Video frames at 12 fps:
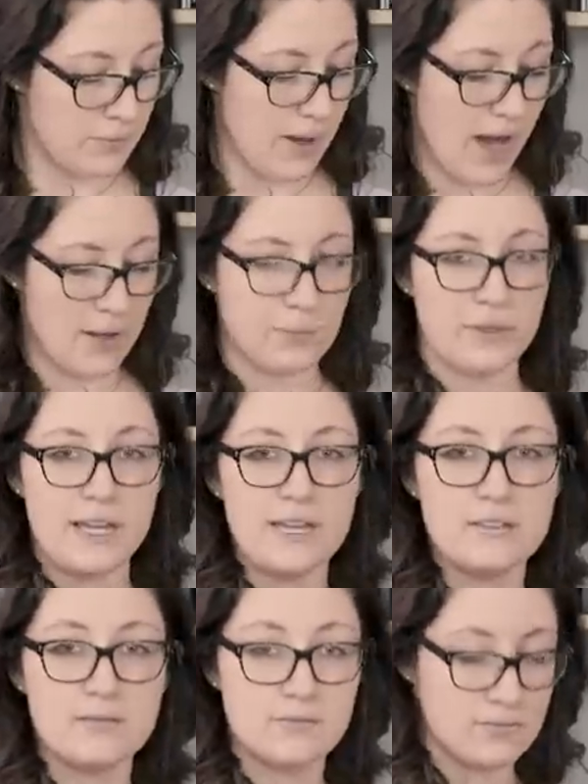hot plate,
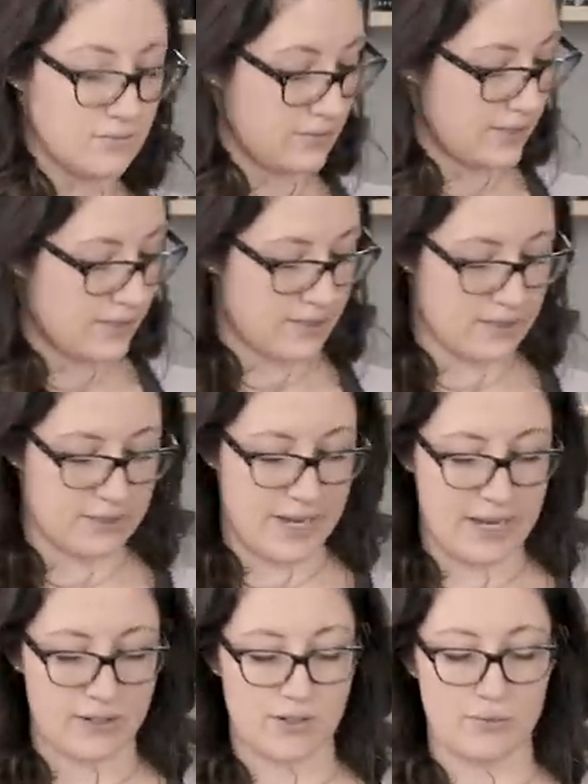
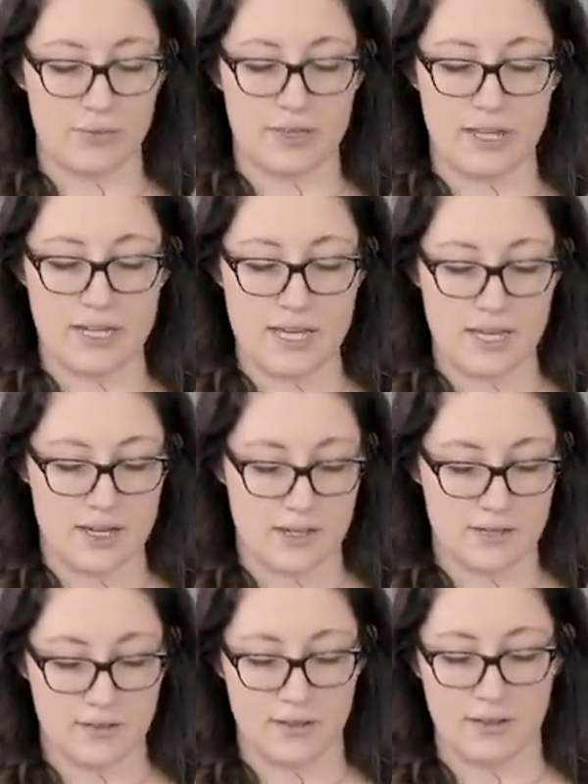standard with any
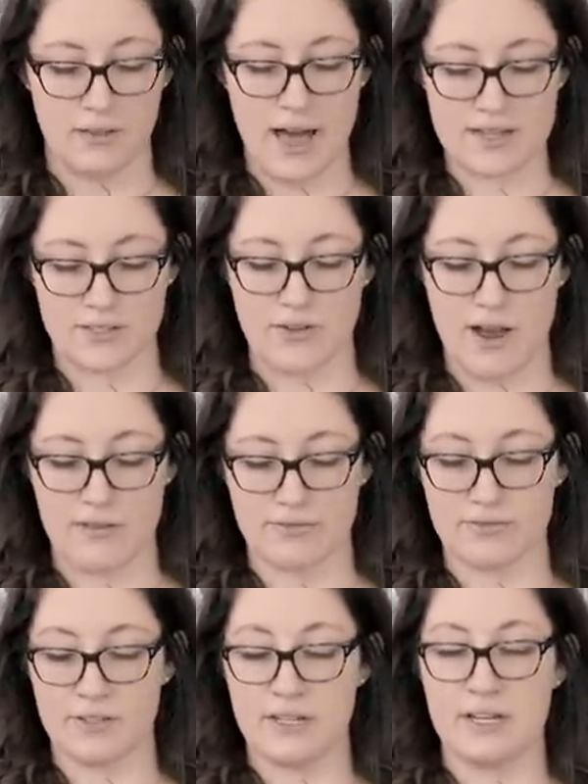glass
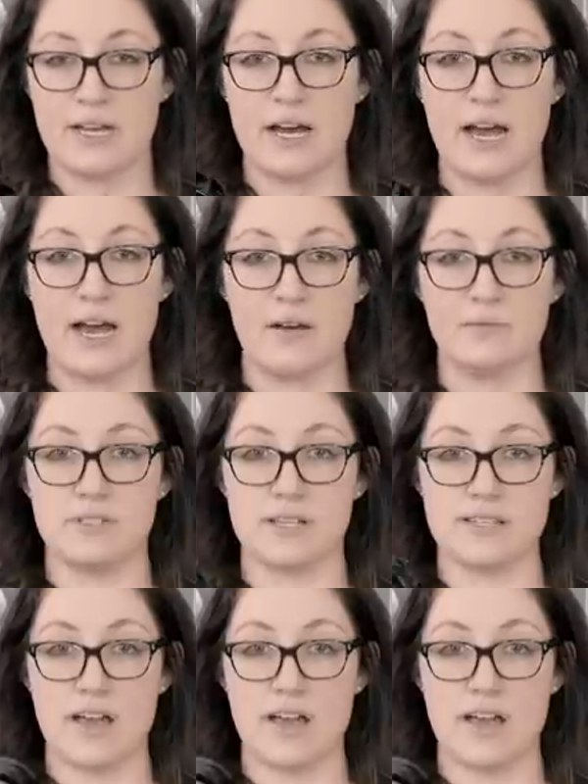carafe. Um, does